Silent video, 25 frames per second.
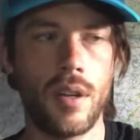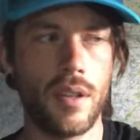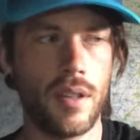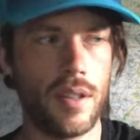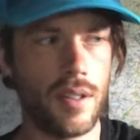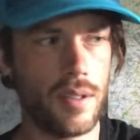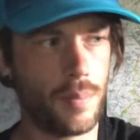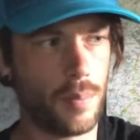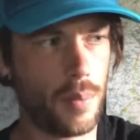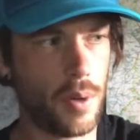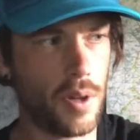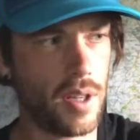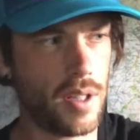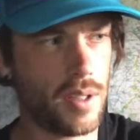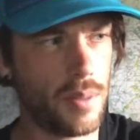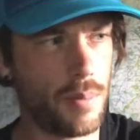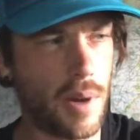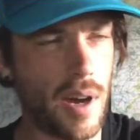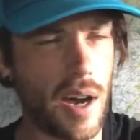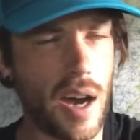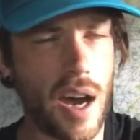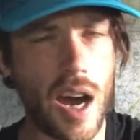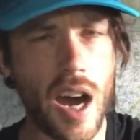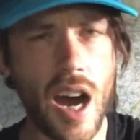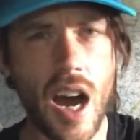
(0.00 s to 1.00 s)
At this point it's
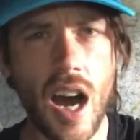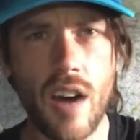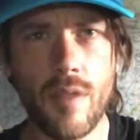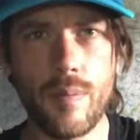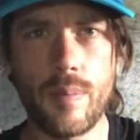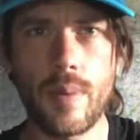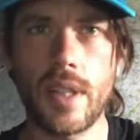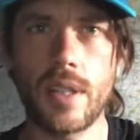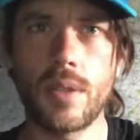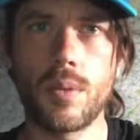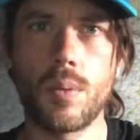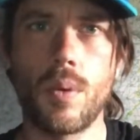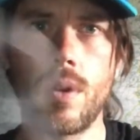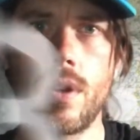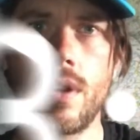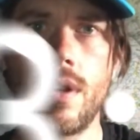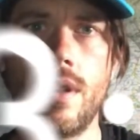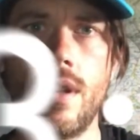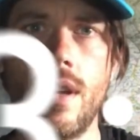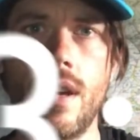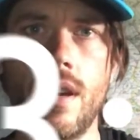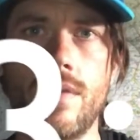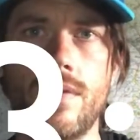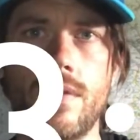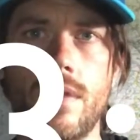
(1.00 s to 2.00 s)
about 1:30 in
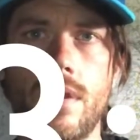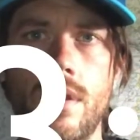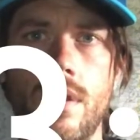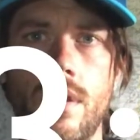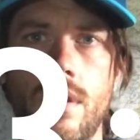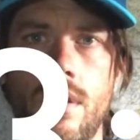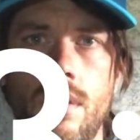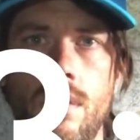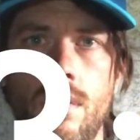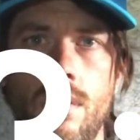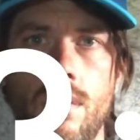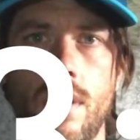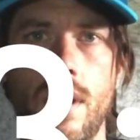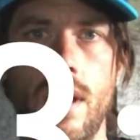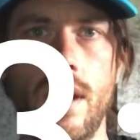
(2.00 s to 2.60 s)
the afternoon, and